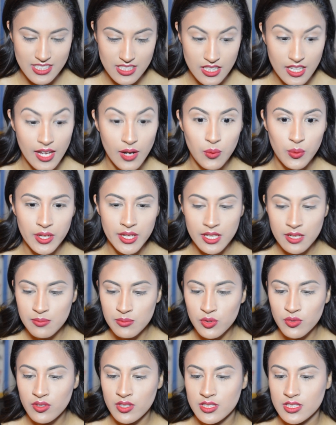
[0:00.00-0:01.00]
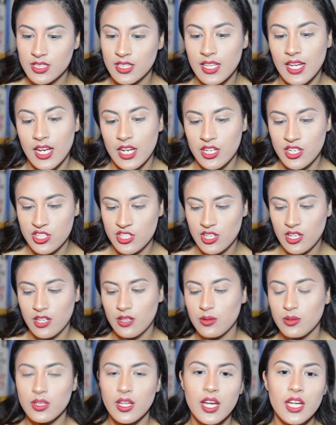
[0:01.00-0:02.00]
Now we're going to move on to the
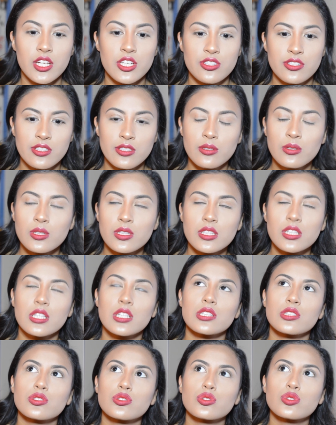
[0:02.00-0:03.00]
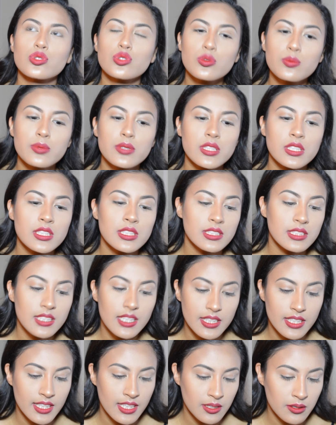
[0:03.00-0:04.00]
eyeshadow. The eyeshadow look is super easy.
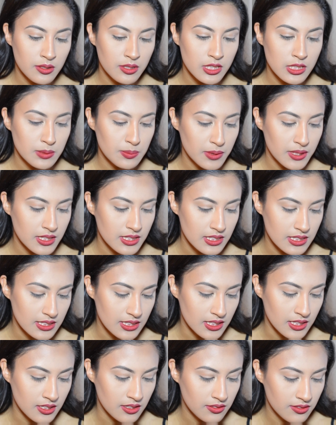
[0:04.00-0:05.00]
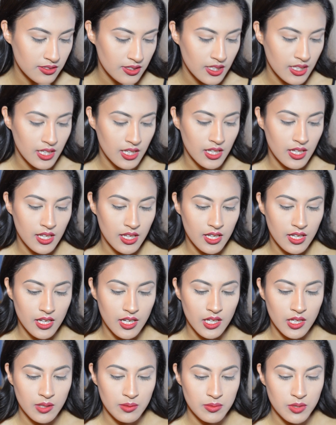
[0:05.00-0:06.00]
I can't express this enough.
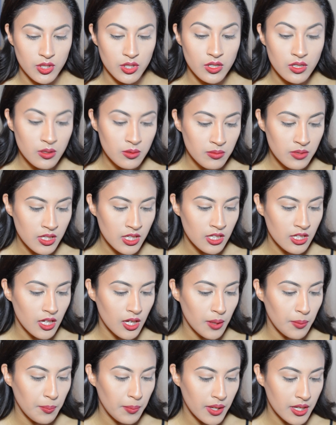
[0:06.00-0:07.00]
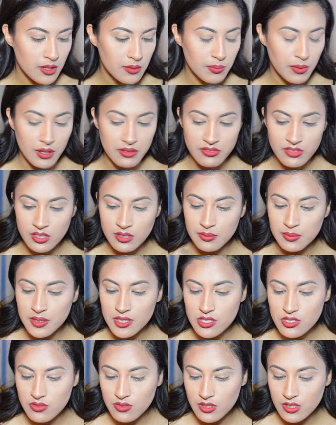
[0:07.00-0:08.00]
You're going to need a big buffing
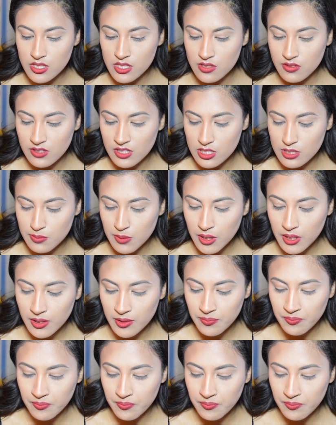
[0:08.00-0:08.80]
brush for this first part.